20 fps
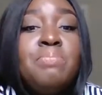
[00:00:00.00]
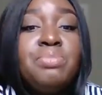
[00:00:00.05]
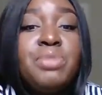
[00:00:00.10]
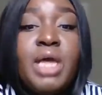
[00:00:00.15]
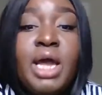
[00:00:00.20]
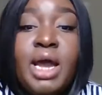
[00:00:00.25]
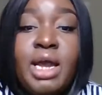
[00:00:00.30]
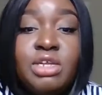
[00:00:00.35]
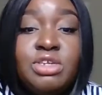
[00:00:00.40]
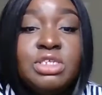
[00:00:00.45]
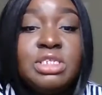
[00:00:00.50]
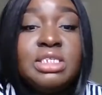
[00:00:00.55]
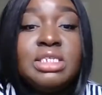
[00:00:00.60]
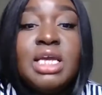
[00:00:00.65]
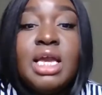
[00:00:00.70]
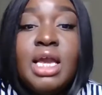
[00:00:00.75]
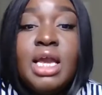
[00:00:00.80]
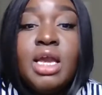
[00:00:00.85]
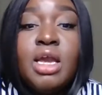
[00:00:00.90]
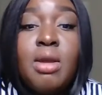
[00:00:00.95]
I just
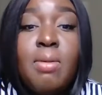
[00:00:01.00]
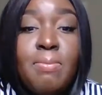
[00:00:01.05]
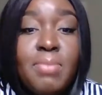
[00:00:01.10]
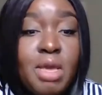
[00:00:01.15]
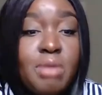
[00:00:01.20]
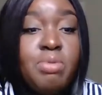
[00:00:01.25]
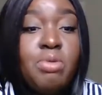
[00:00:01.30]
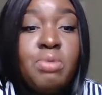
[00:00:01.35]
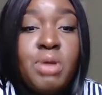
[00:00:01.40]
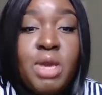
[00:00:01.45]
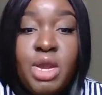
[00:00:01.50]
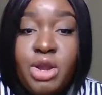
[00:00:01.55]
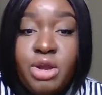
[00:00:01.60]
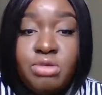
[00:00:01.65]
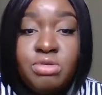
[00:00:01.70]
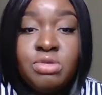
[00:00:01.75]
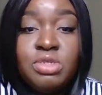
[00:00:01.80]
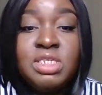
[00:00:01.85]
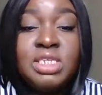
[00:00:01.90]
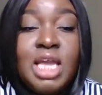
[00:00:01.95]
say be
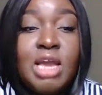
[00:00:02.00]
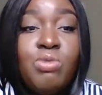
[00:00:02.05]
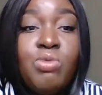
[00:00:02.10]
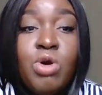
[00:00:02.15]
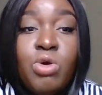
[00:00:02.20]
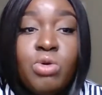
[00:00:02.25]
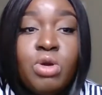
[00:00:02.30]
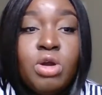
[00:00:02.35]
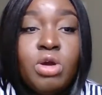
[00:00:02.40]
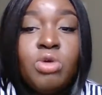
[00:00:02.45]
prepared, stay woke.